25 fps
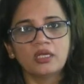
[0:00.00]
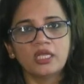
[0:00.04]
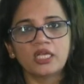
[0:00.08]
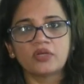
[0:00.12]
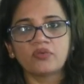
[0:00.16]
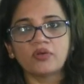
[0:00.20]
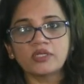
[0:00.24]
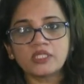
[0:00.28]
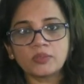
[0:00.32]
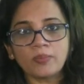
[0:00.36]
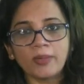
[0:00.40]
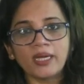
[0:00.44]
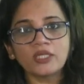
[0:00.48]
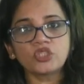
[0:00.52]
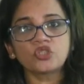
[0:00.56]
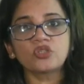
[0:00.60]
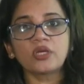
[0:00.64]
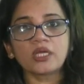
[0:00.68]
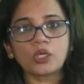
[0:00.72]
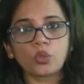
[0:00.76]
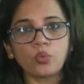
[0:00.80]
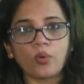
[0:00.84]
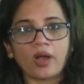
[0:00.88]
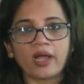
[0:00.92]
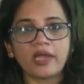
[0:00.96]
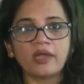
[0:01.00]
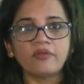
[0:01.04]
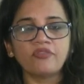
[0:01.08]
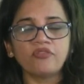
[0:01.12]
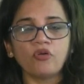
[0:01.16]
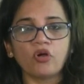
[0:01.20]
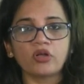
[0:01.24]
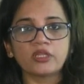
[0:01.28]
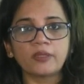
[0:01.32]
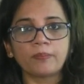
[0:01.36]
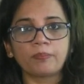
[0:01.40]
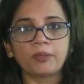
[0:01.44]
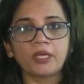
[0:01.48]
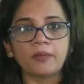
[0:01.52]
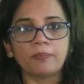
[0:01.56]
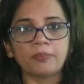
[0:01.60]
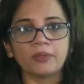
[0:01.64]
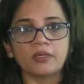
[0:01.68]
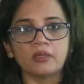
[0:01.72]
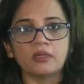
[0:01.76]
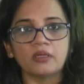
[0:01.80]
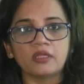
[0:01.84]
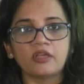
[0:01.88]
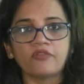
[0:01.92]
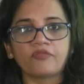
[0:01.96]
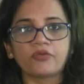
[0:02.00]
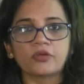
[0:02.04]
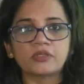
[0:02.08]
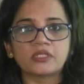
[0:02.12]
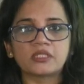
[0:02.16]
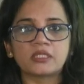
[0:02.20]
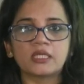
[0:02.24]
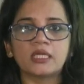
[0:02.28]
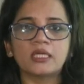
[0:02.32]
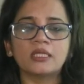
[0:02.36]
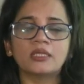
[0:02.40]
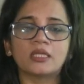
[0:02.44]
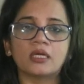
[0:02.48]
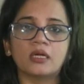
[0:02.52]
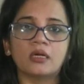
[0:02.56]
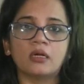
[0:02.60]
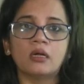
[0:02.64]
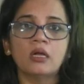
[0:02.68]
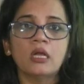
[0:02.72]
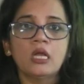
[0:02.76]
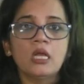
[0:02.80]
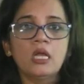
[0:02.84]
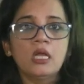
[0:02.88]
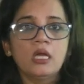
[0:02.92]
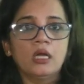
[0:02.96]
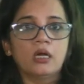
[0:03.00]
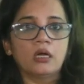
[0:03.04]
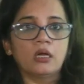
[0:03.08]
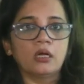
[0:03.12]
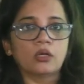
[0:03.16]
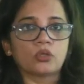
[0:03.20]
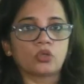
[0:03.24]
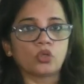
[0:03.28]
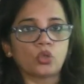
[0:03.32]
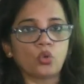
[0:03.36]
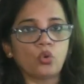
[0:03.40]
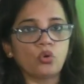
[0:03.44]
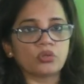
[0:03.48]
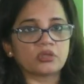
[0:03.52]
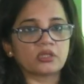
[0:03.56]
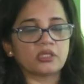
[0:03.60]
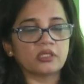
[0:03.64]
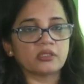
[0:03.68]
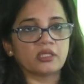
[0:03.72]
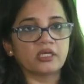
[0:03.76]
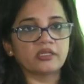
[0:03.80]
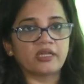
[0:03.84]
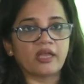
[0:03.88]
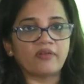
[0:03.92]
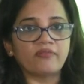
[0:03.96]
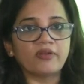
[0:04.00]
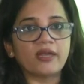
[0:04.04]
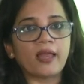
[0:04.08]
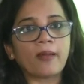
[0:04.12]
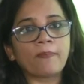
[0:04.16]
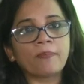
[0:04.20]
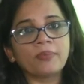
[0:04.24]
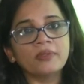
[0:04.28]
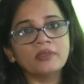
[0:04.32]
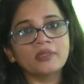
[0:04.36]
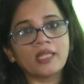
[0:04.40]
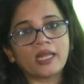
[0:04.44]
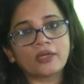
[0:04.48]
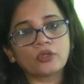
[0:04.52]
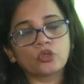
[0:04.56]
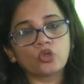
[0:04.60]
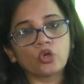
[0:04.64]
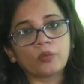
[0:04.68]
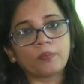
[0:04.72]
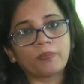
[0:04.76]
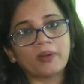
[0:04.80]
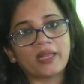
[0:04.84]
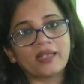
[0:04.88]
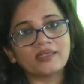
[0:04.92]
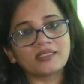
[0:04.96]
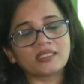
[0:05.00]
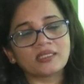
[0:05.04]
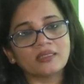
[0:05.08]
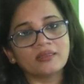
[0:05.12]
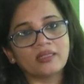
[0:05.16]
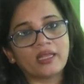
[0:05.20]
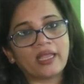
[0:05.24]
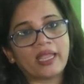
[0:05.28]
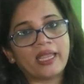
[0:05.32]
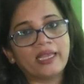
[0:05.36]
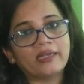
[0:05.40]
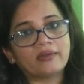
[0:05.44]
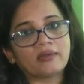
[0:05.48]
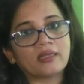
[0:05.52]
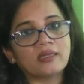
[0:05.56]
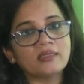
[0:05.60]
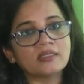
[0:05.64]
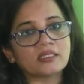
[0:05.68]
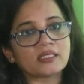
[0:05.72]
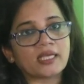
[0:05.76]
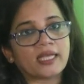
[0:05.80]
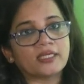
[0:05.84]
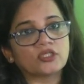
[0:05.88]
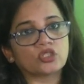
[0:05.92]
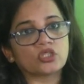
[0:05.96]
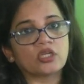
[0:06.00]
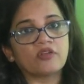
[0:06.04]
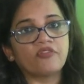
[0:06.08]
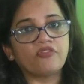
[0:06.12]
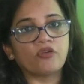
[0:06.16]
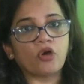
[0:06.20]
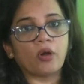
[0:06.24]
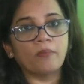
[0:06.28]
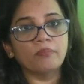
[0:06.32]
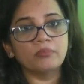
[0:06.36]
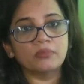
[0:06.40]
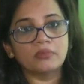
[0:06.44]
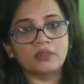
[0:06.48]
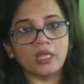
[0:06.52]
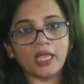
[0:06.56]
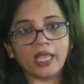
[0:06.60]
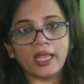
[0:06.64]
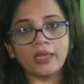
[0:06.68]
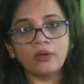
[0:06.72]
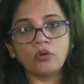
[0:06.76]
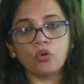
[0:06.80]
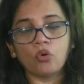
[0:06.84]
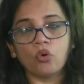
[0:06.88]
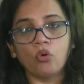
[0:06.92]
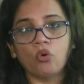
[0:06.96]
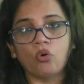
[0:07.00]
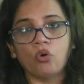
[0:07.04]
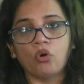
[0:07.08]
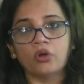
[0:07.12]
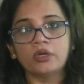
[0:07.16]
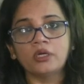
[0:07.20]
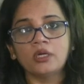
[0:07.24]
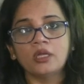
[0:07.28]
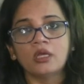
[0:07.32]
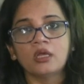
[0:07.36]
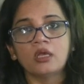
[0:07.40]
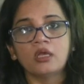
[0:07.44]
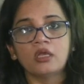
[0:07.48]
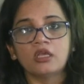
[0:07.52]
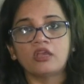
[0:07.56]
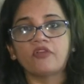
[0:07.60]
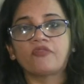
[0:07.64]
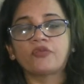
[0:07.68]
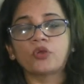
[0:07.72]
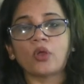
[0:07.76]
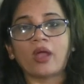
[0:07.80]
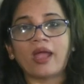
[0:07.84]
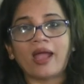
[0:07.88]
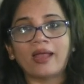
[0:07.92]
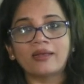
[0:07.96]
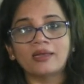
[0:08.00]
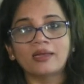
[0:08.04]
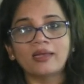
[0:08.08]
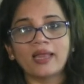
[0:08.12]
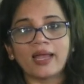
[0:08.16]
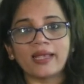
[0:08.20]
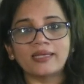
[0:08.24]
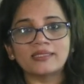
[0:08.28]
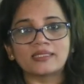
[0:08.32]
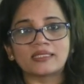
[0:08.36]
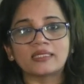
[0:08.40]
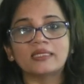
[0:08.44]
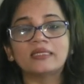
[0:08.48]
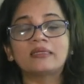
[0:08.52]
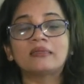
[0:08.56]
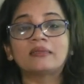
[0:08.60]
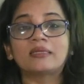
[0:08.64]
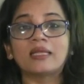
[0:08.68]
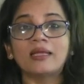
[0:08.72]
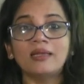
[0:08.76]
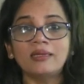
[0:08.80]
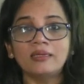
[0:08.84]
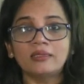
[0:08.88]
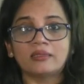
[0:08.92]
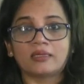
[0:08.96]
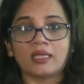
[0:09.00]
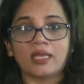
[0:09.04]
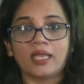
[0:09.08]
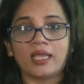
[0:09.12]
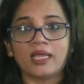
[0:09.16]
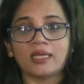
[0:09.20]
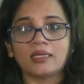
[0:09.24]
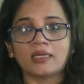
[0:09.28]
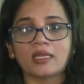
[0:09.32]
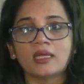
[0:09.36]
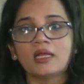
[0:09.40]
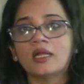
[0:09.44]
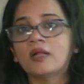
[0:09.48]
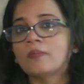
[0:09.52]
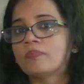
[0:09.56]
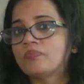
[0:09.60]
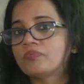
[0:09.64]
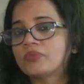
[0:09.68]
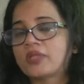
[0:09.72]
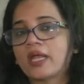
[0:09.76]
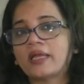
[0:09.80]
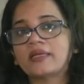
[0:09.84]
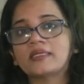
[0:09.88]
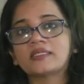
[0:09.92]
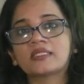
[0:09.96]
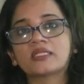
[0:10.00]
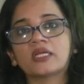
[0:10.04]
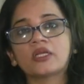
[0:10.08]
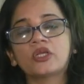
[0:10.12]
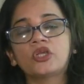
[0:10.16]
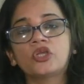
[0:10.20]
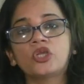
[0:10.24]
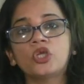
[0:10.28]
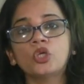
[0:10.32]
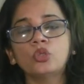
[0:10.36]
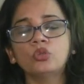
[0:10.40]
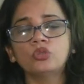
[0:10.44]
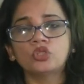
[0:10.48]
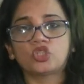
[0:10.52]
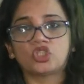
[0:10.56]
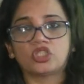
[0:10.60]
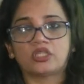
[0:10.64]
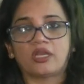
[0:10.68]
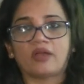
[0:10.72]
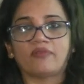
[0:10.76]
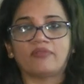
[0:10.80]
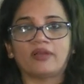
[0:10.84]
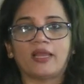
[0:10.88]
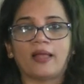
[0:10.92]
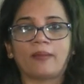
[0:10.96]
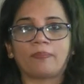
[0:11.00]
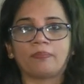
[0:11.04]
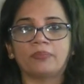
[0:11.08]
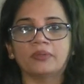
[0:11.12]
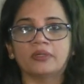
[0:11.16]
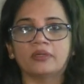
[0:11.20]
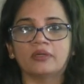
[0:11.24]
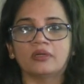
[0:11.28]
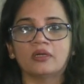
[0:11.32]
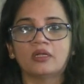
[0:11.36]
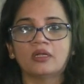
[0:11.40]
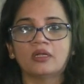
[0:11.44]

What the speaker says: It was much required for the people. If you see the growth, the development that took place in the 18th century, from then on, if you analyze it till date, there is a huge development.